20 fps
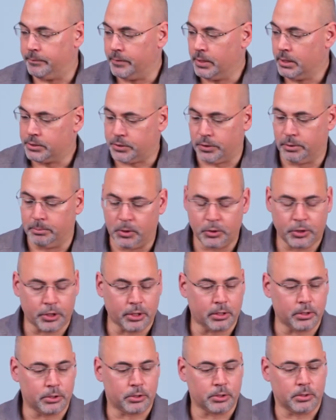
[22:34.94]
So the motion
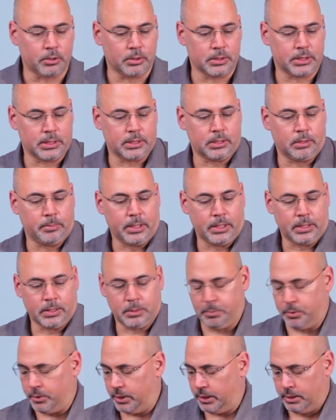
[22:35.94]
control system at this
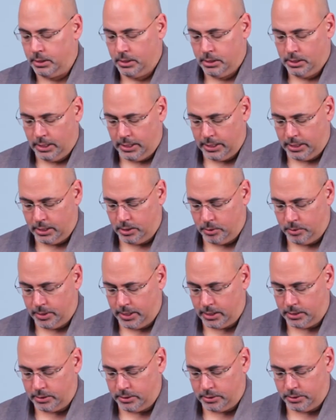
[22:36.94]
point, I can go
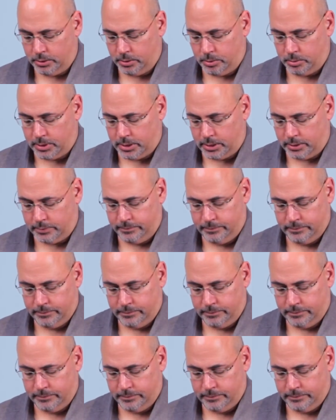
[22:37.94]
ahead and do,